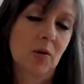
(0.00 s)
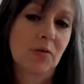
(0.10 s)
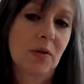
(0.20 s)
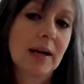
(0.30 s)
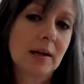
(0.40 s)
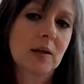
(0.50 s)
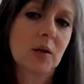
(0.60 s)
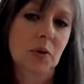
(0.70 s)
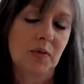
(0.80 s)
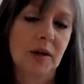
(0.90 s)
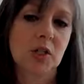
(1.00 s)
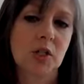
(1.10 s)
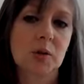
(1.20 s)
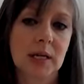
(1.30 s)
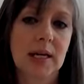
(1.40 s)
finding the
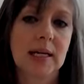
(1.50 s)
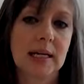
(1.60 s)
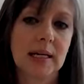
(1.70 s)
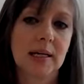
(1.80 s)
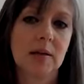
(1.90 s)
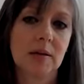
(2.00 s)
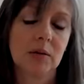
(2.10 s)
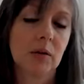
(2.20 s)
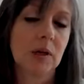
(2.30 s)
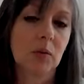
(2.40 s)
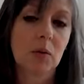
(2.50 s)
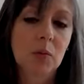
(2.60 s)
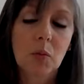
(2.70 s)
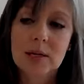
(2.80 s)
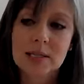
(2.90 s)
professionals that I needed,
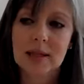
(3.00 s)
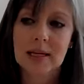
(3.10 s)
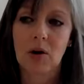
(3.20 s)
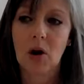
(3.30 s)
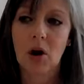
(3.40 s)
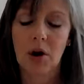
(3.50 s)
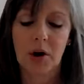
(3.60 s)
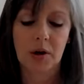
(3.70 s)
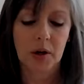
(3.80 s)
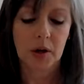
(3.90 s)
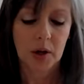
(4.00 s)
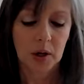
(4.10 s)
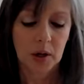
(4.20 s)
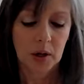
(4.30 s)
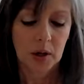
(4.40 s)
it wasn't that hard.
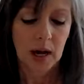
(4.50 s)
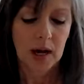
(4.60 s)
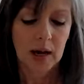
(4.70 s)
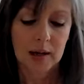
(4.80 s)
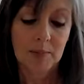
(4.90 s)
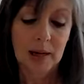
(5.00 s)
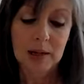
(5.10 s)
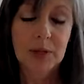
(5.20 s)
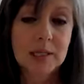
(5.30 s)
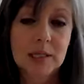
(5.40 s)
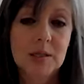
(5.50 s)
It might be in